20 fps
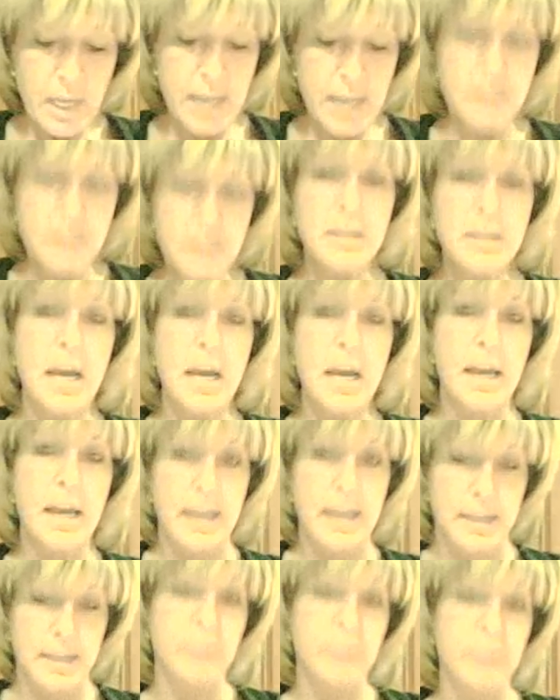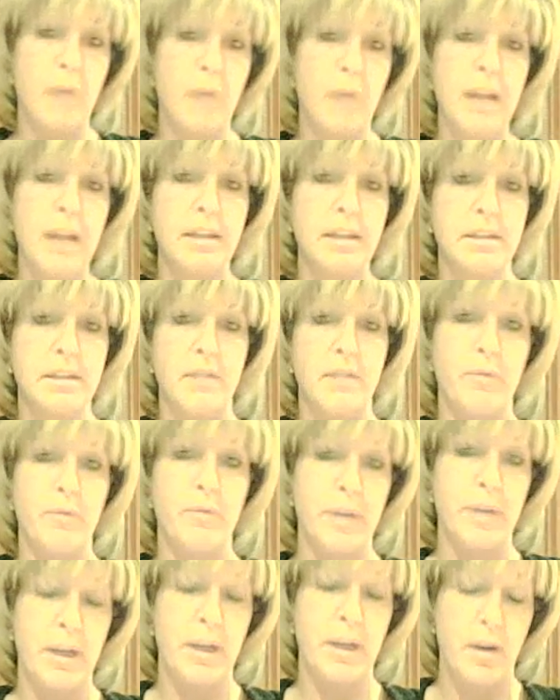as well as
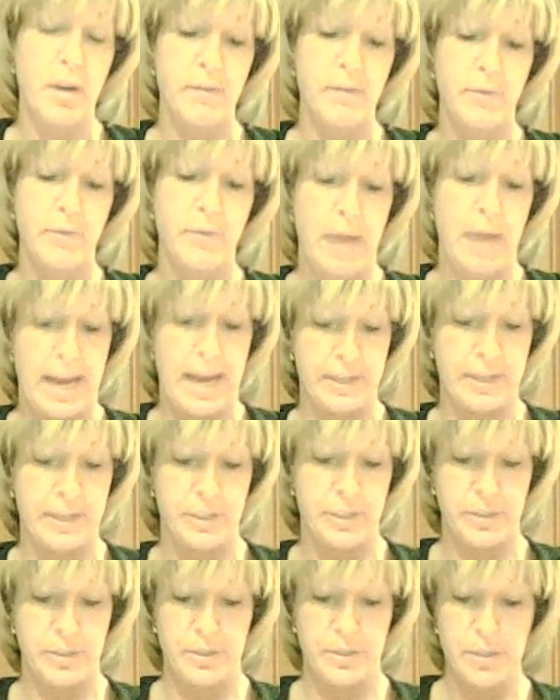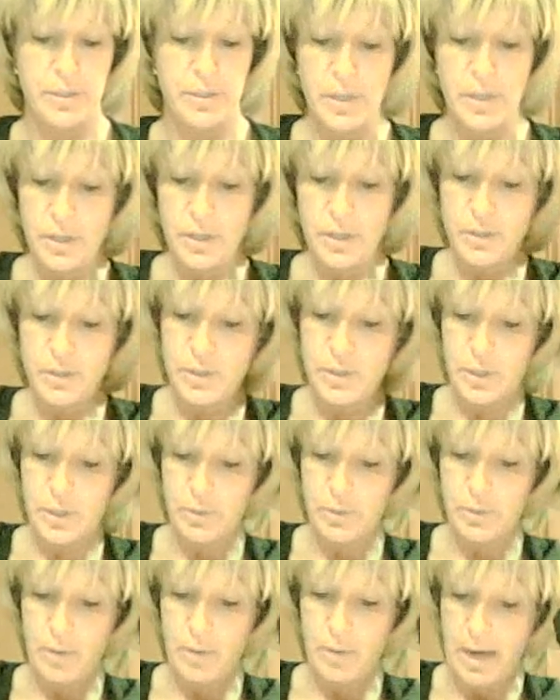avoiding harmful actions
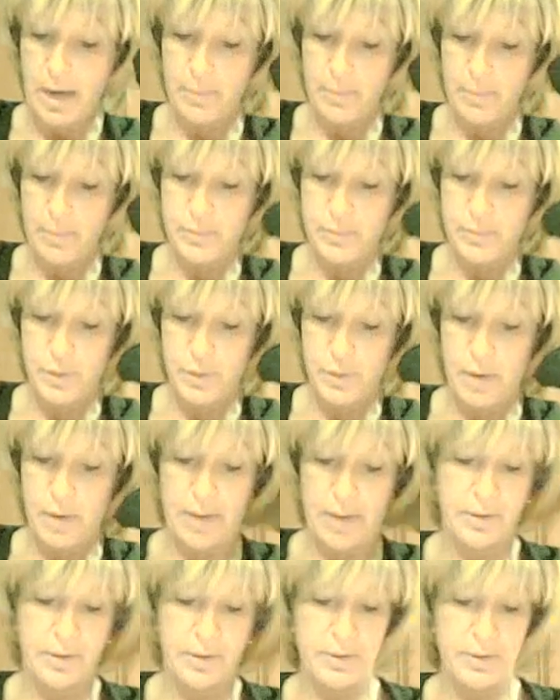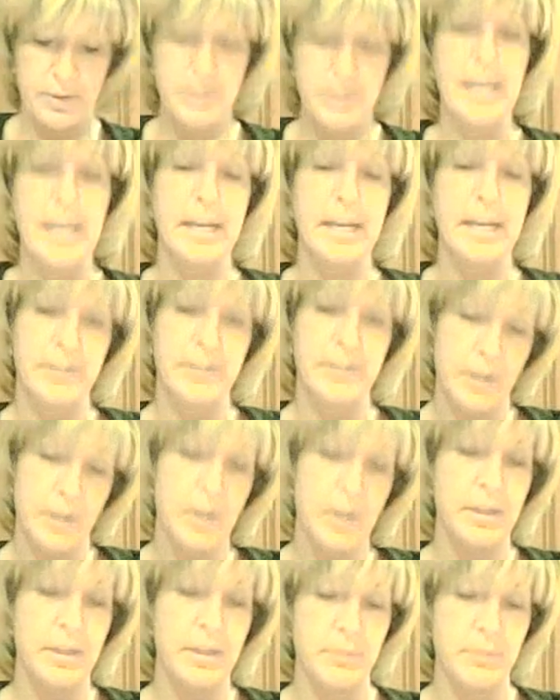to others, and
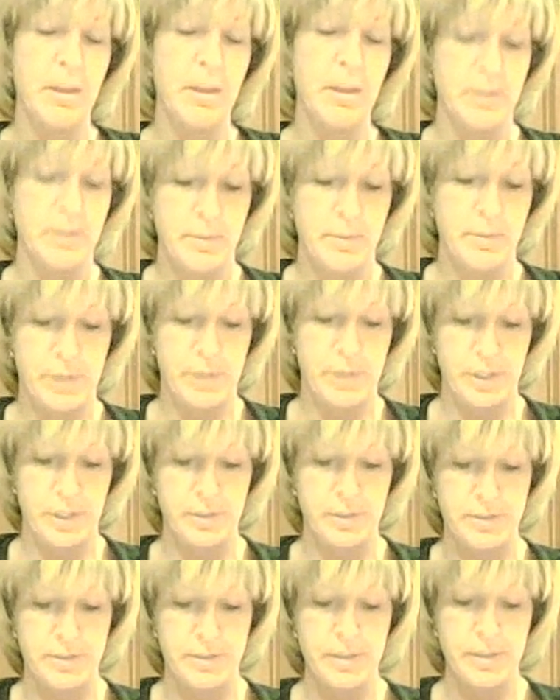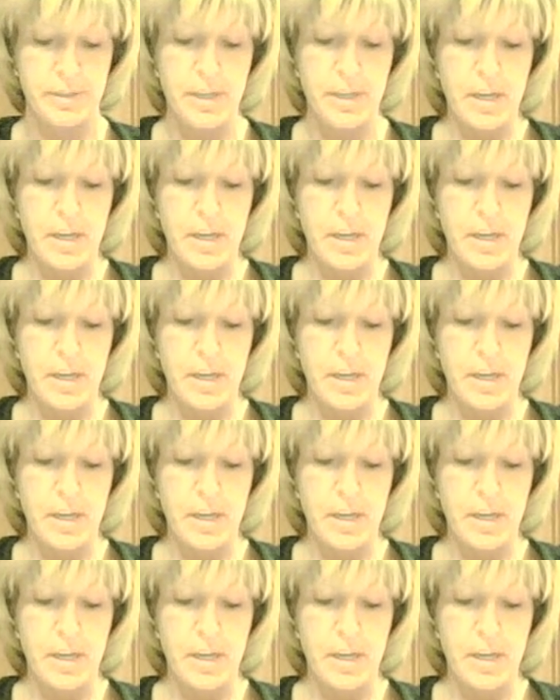as well as emissions.